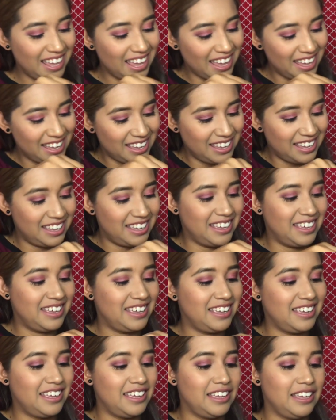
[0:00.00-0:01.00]
Okay.
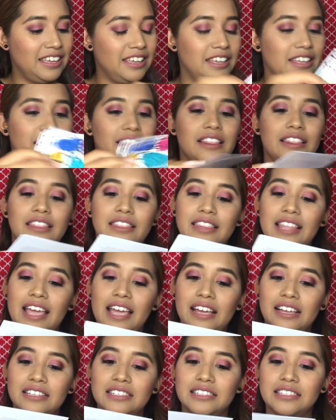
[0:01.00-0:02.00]

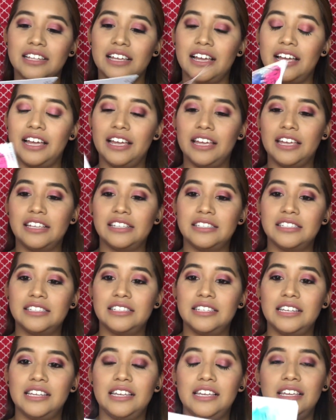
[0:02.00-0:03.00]
Next, I
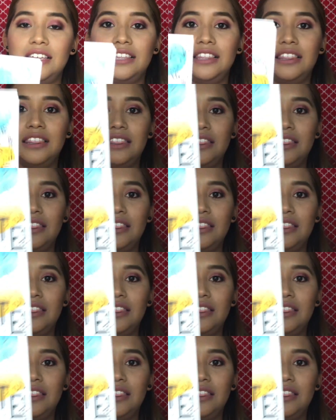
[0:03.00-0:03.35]
see